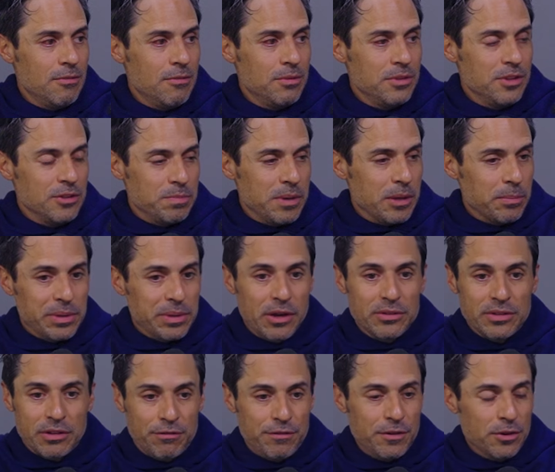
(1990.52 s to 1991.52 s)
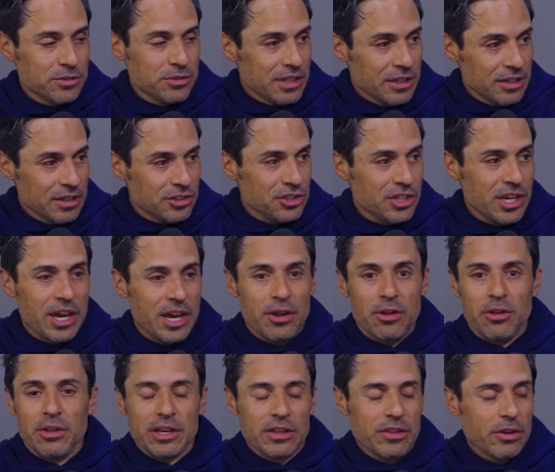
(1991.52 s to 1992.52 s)
with these big players, like Phil's getting the
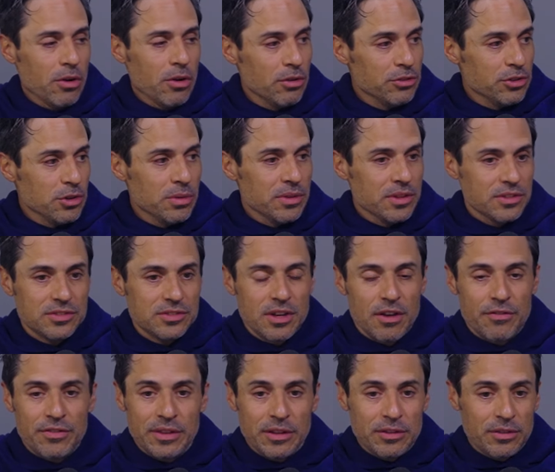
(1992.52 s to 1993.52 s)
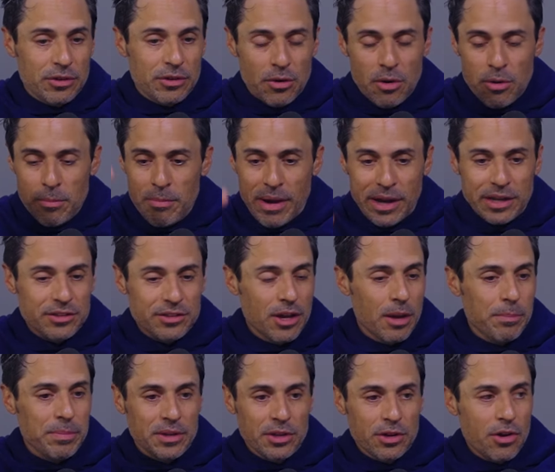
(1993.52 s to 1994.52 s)
channel, like they're all doing this stuff and they're all mic'd
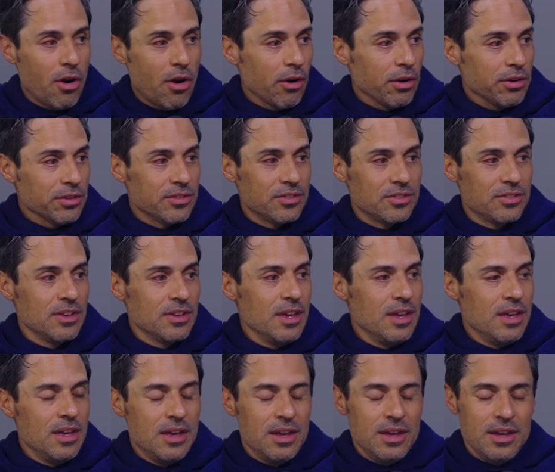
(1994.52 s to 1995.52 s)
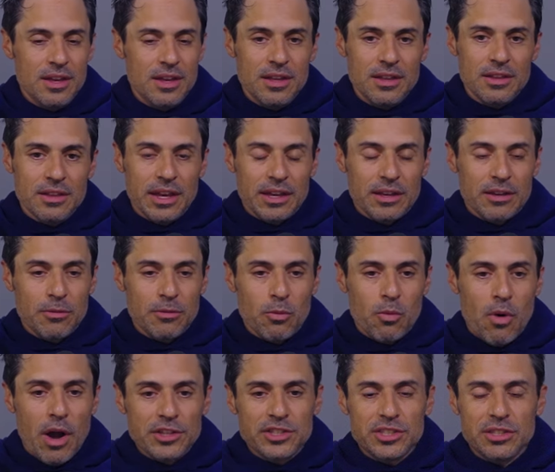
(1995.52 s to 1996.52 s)
up in carts. Like
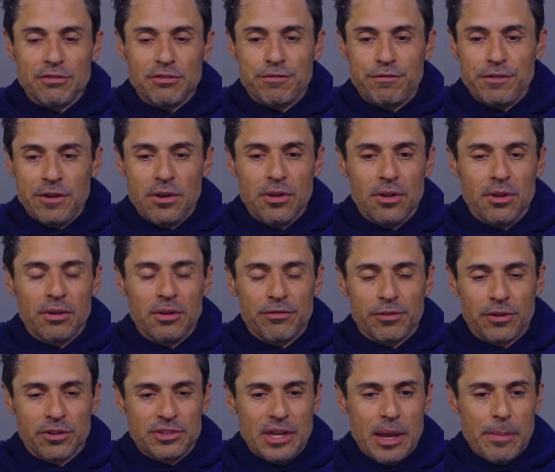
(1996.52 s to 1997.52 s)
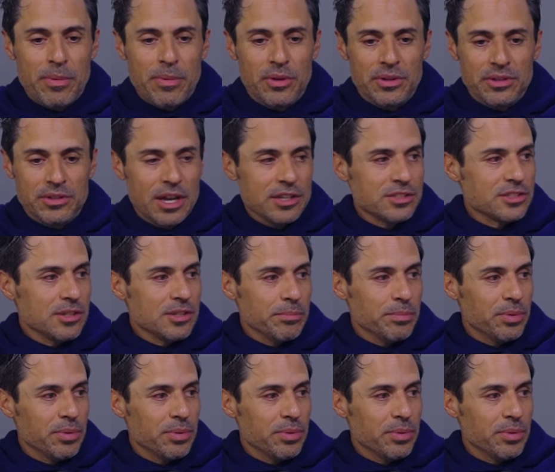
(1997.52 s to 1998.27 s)
watching Phil, for example, and Dustin